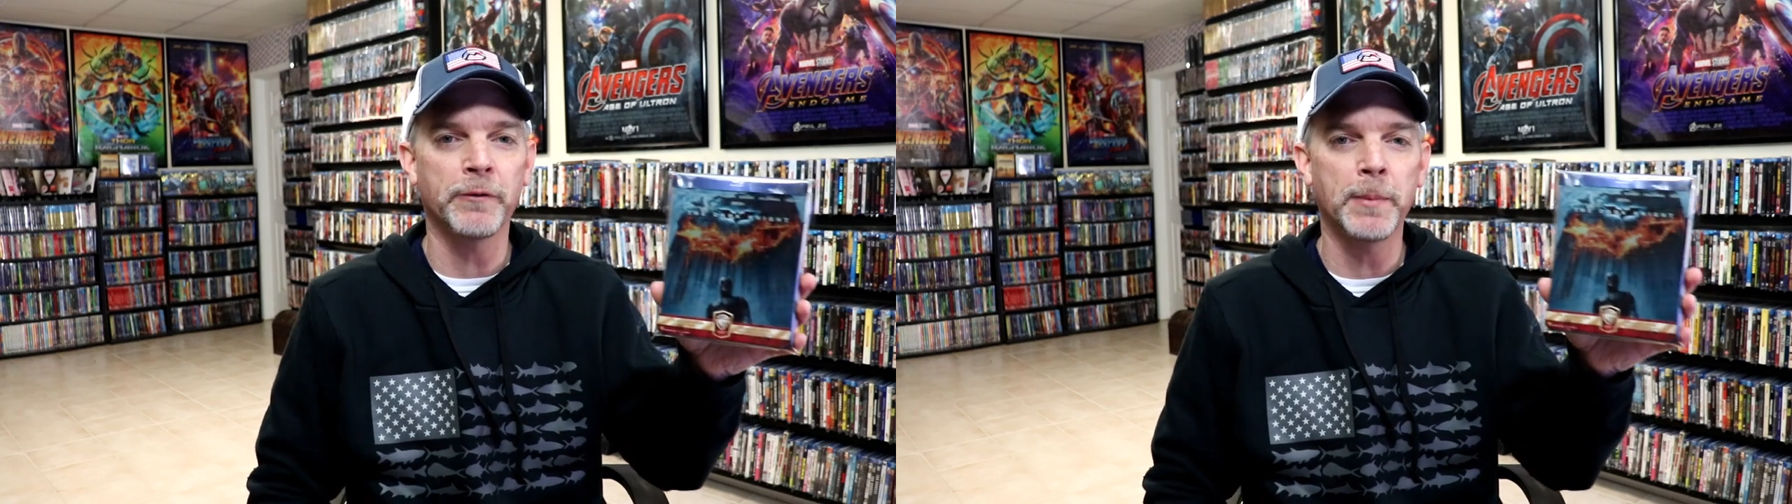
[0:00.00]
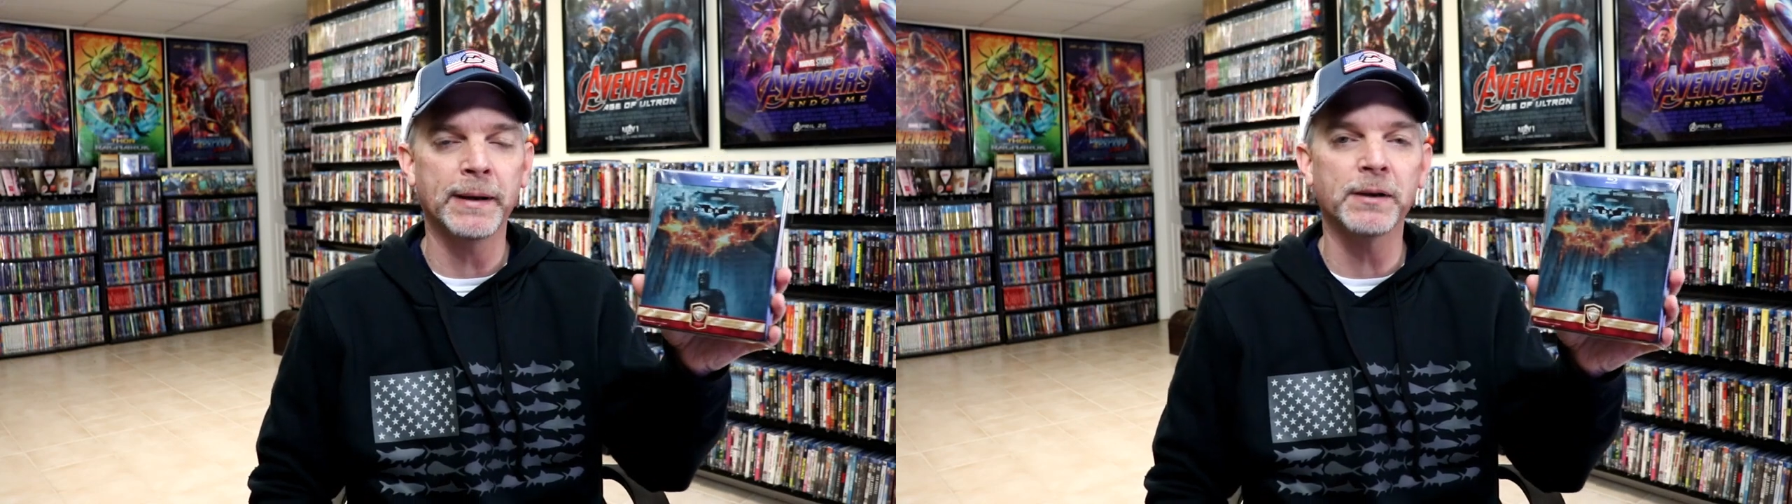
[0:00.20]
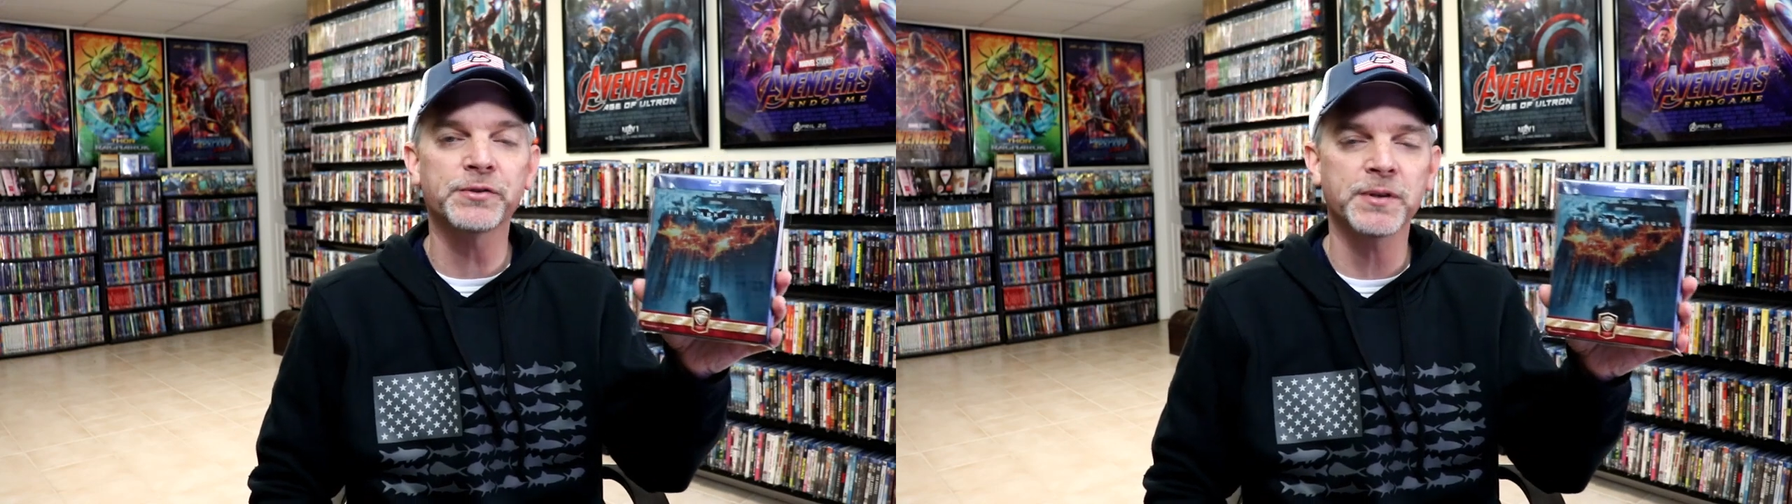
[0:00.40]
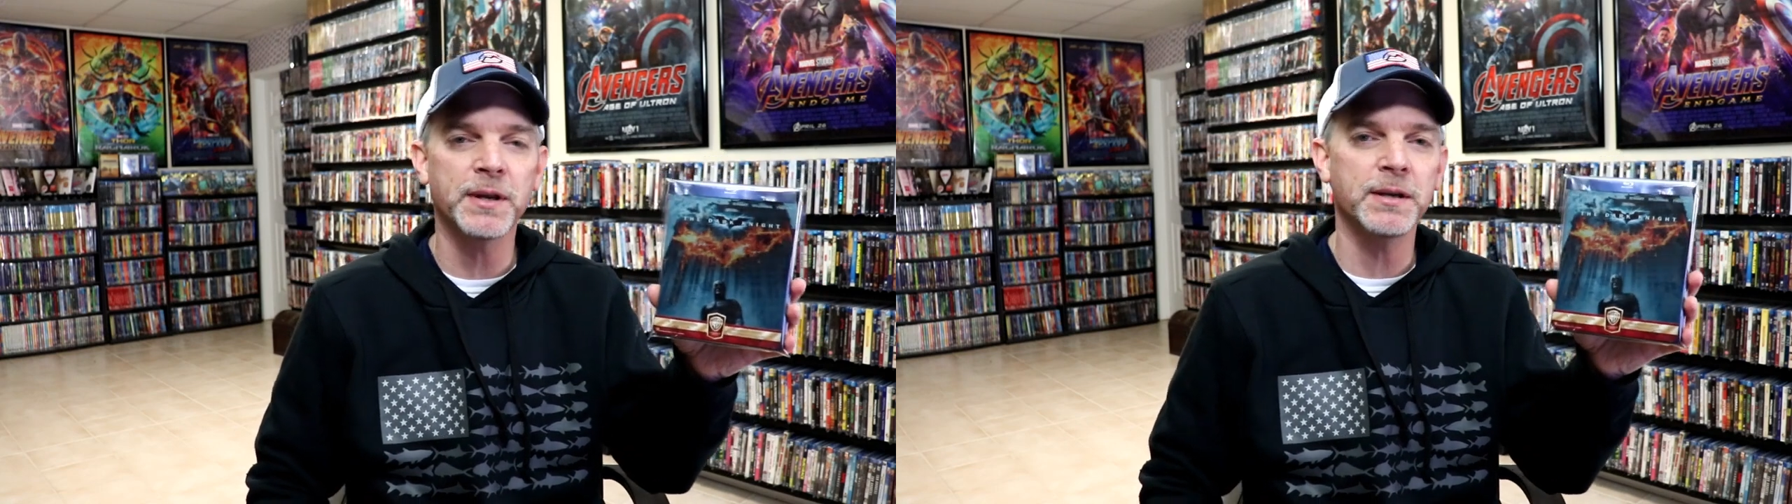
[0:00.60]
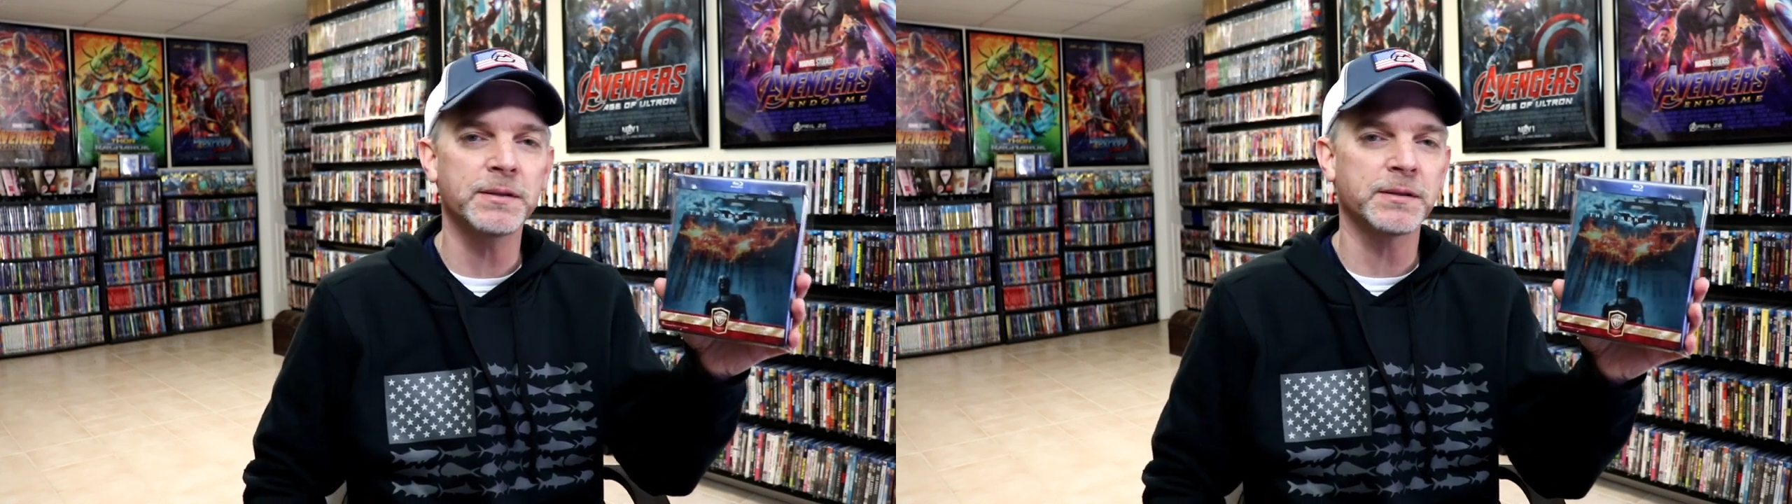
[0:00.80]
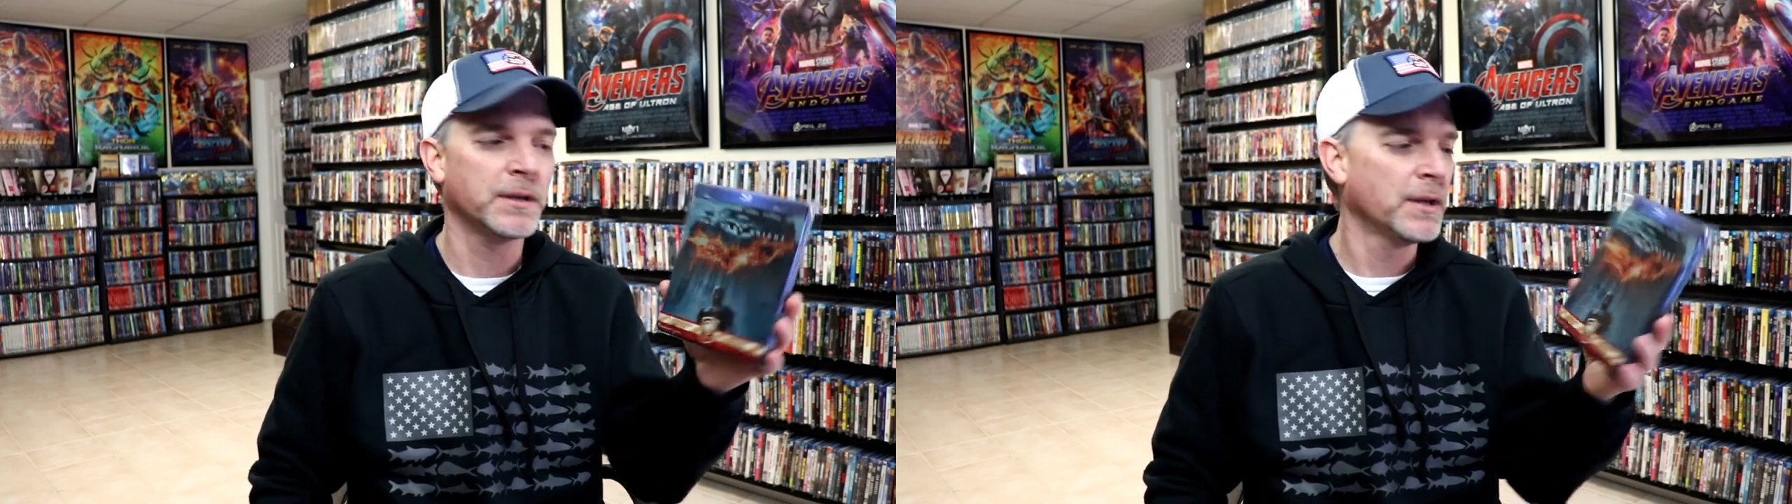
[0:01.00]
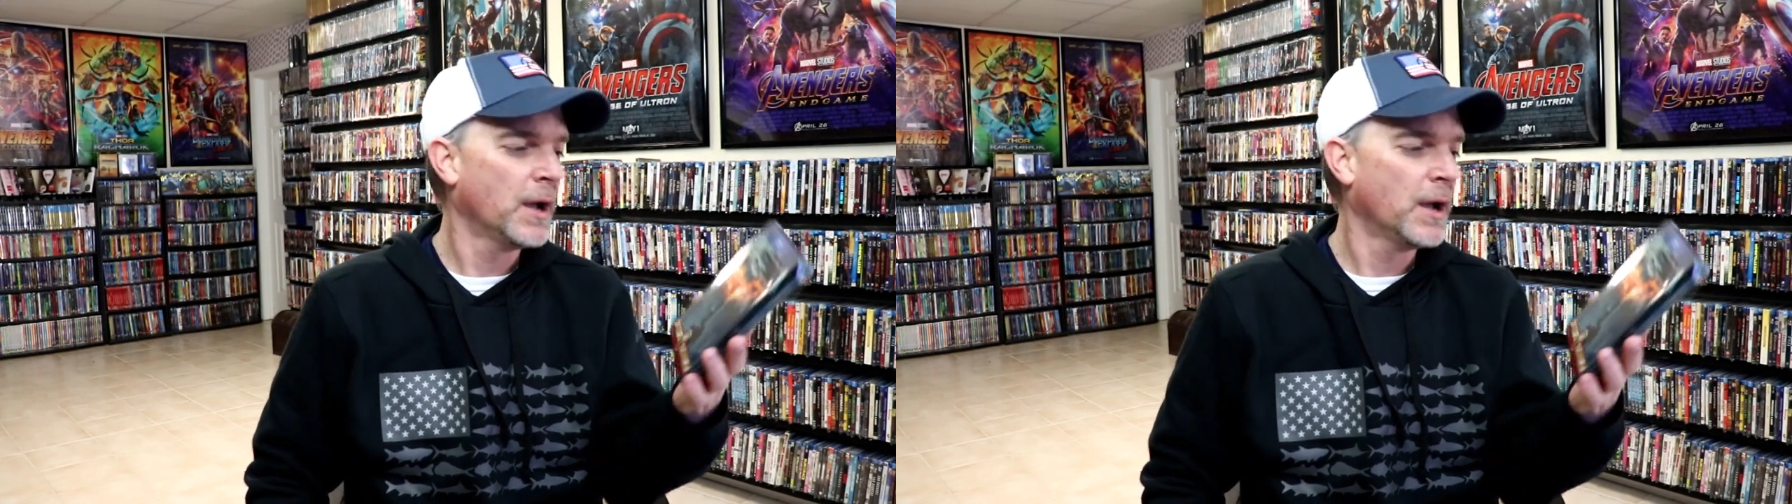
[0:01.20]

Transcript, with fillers: everybody else says.